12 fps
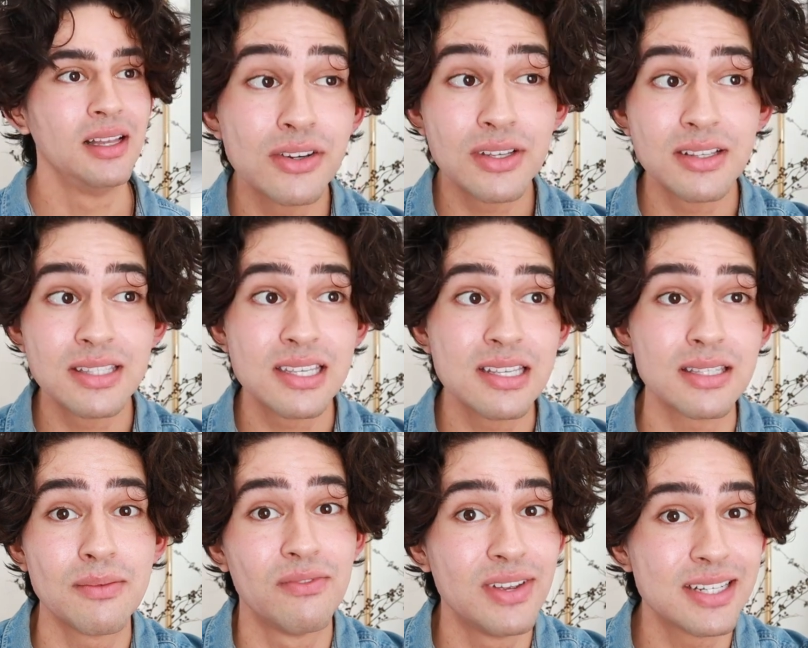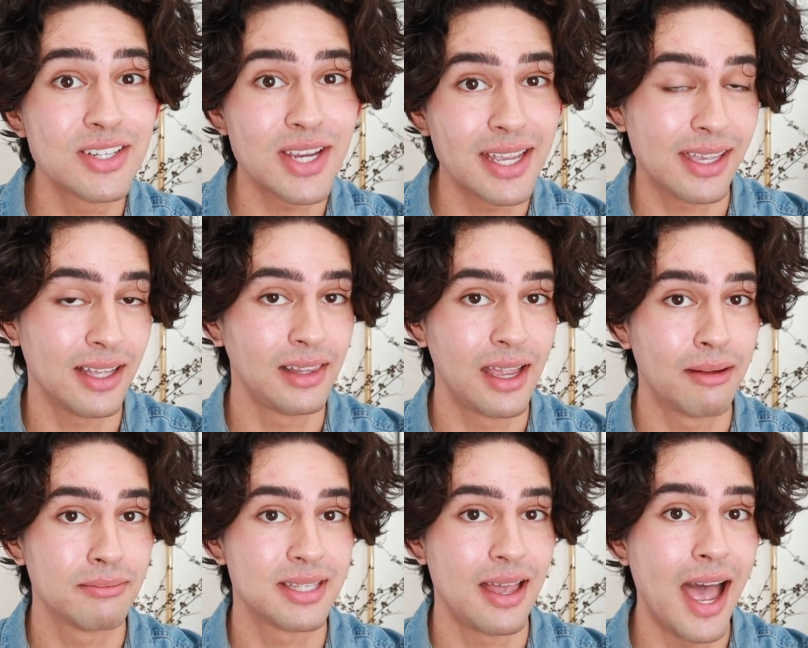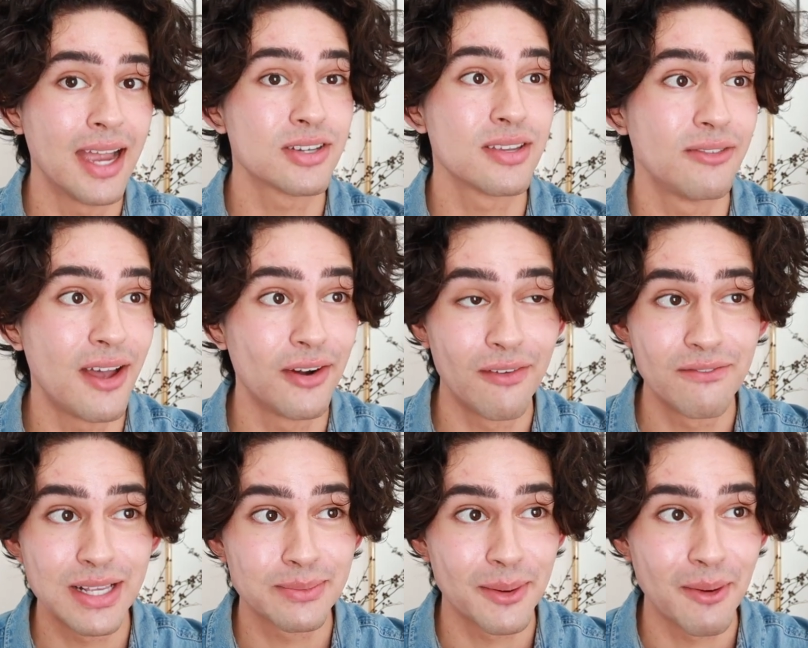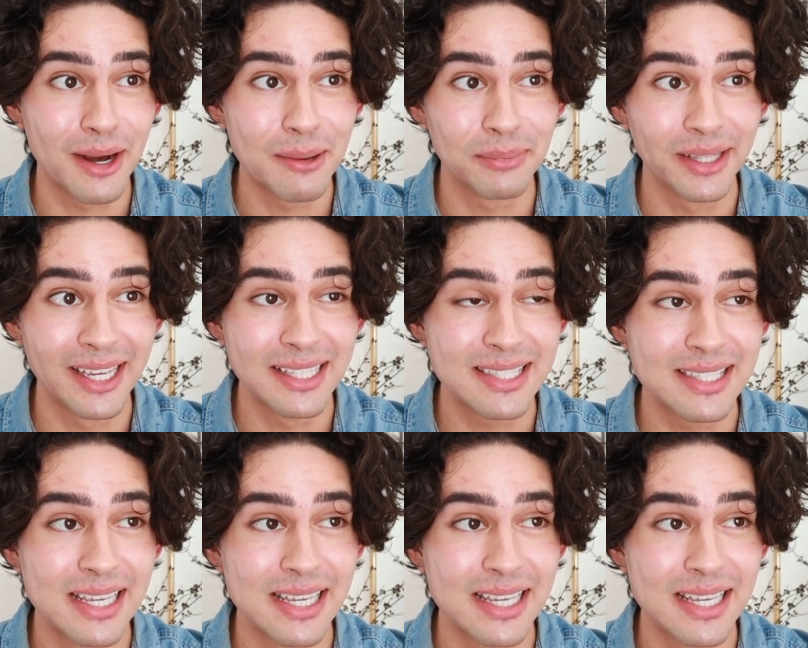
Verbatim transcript: Here you can see some vintage IKEA lamps that I actually found on Facebook Marketplace.